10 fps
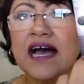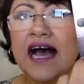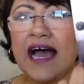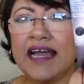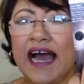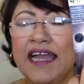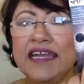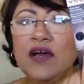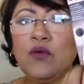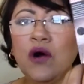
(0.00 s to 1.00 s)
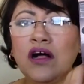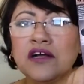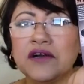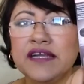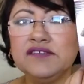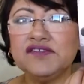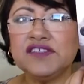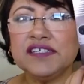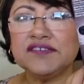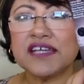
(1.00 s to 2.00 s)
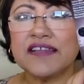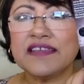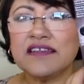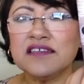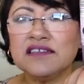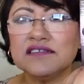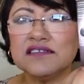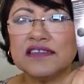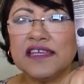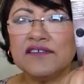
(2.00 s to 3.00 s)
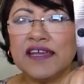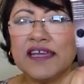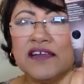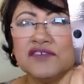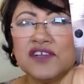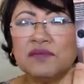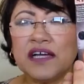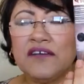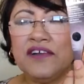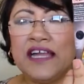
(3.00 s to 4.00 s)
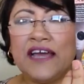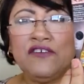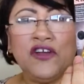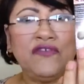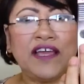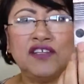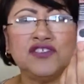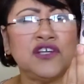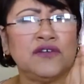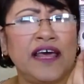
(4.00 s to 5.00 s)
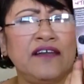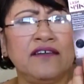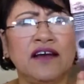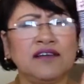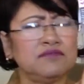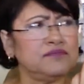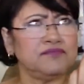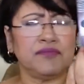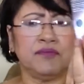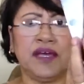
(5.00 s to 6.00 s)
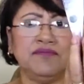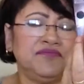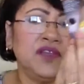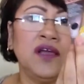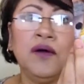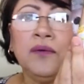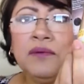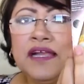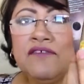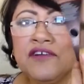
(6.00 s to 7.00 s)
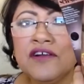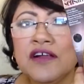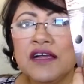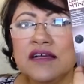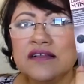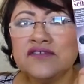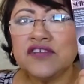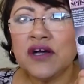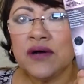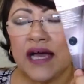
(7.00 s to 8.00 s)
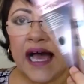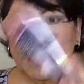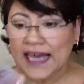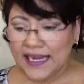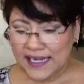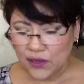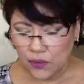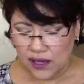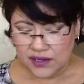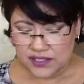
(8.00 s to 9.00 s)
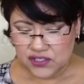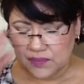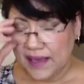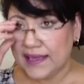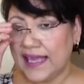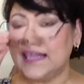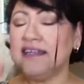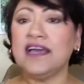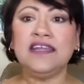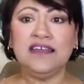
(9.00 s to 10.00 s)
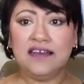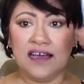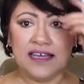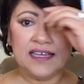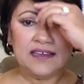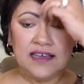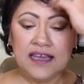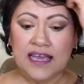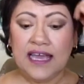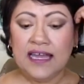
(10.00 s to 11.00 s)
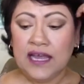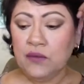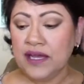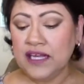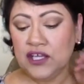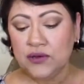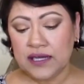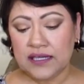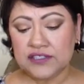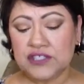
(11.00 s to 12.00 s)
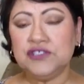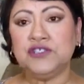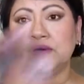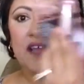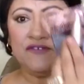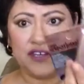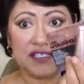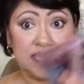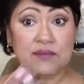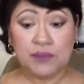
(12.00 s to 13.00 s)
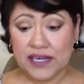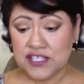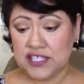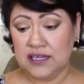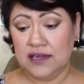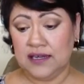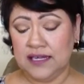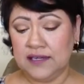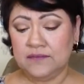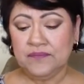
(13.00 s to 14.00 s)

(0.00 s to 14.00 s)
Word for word: I got it at Walgreens. It's got that little thing right here, so I'm covering. I don't know if I can show that or not, but whatever. So I got it at Walgreens for about eight ninety-nine, and I wanted you to do a first impression on it.